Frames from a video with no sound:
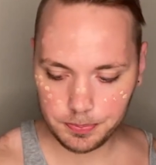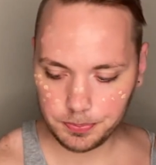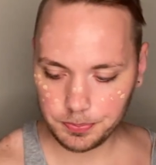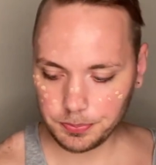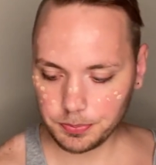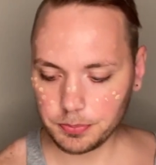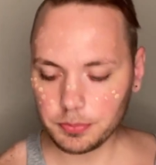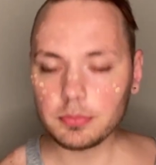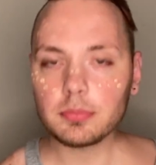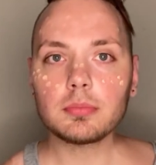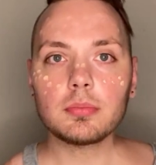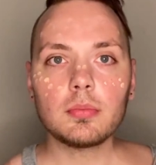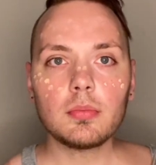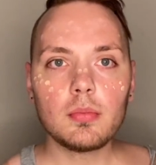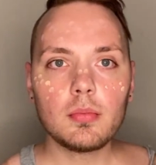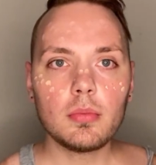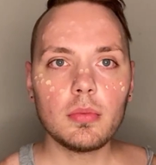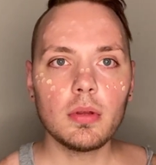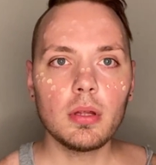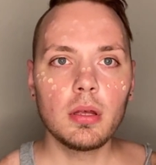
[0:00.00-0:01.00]
I
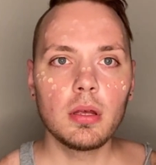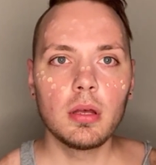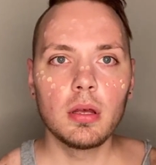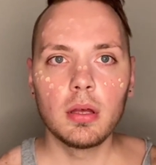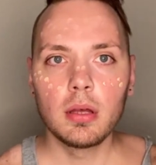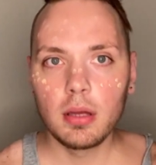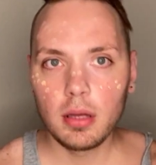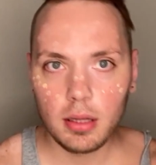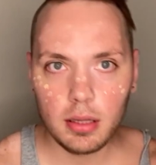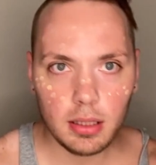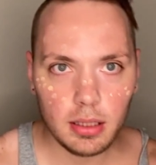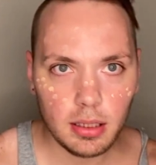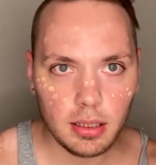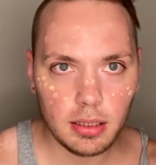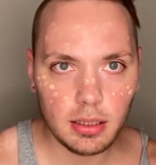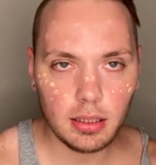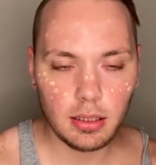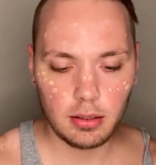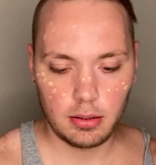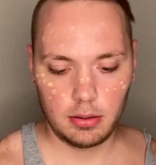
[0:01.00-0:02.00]
think I
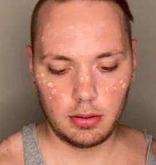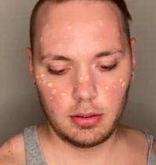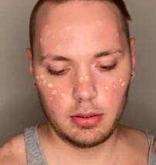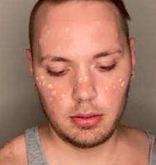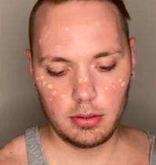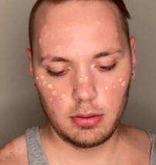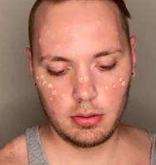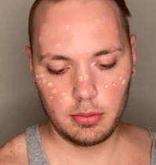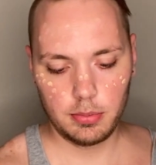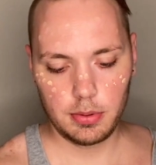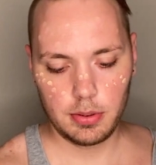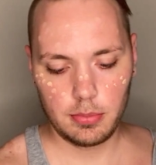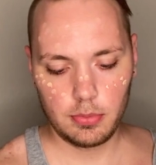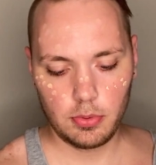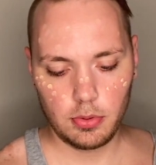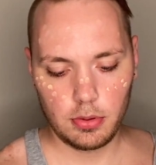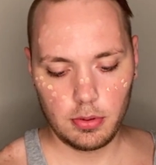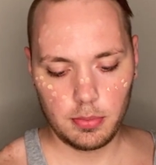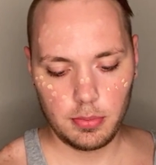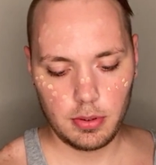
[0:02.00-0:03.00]
need a little bit
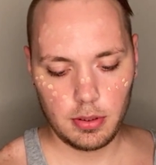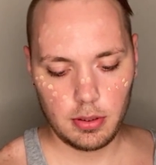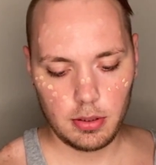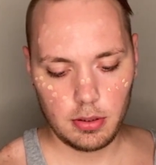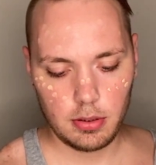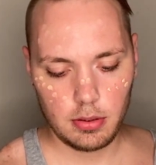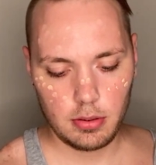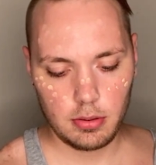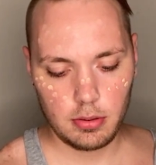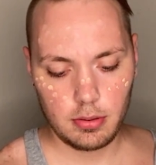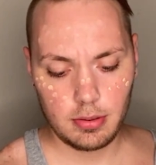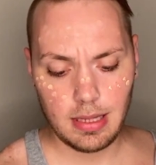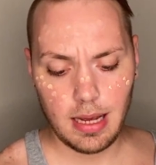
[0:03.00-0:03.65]
more up there.